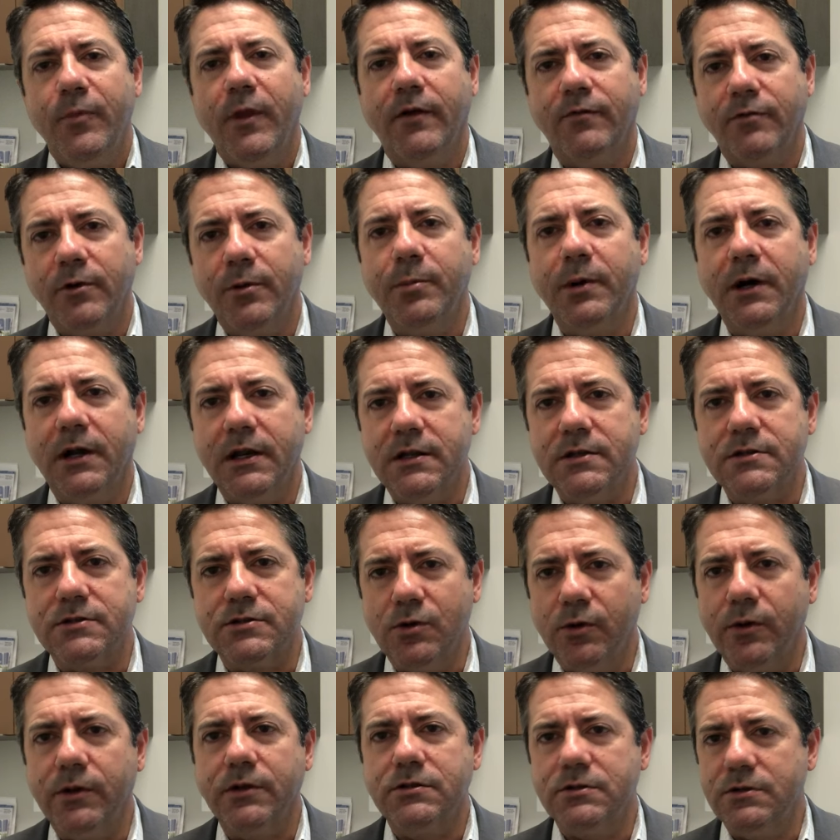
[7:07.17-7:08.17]
Everybody is
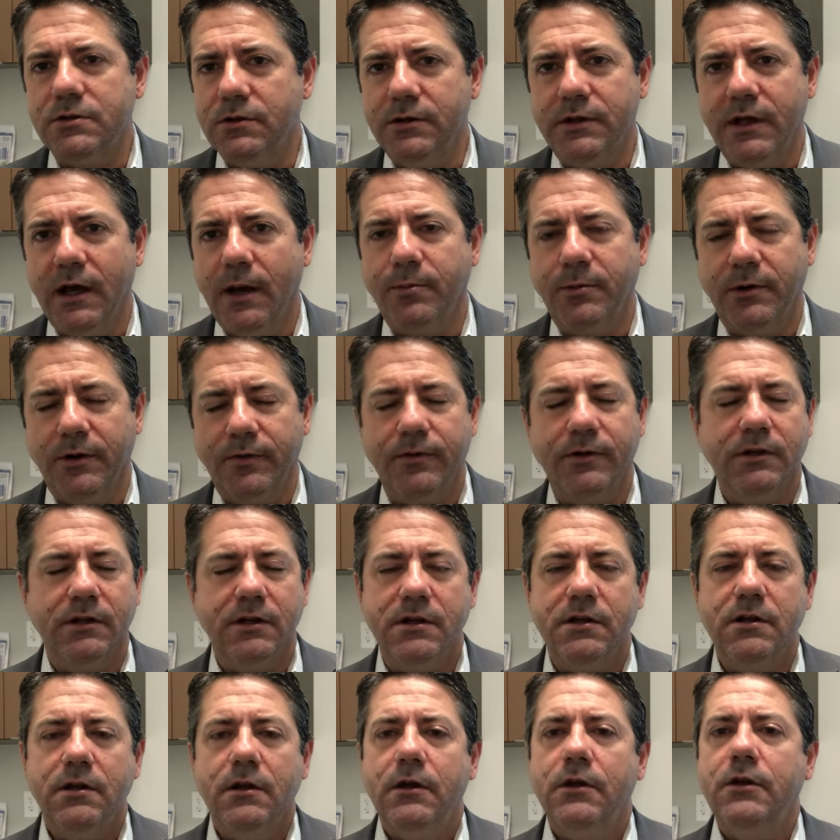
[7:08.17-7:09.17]
going to adapt
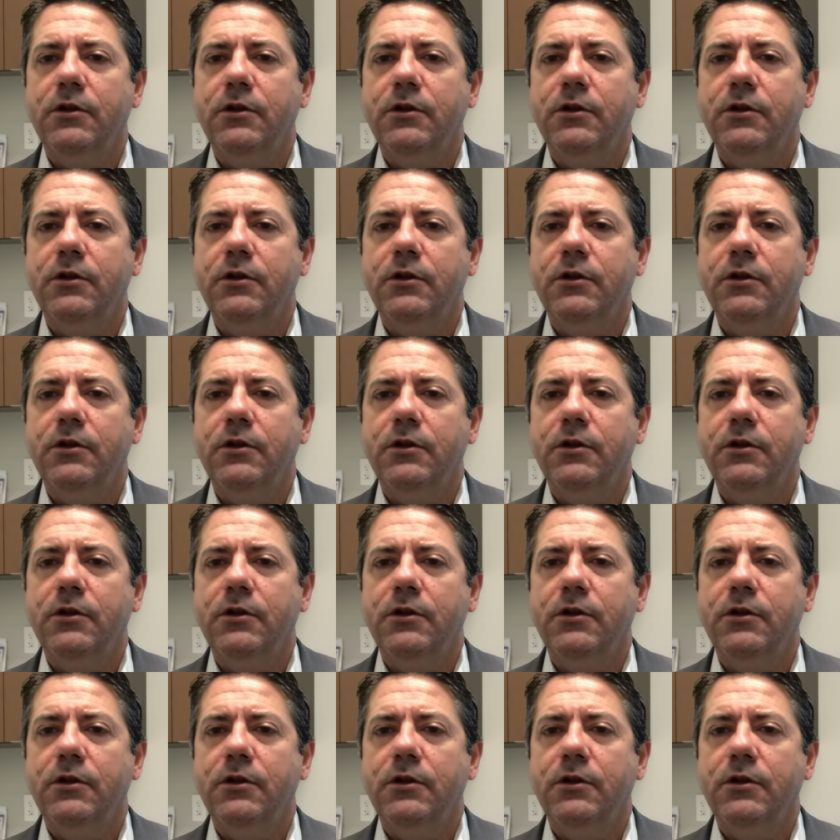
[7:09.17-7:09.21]
differently.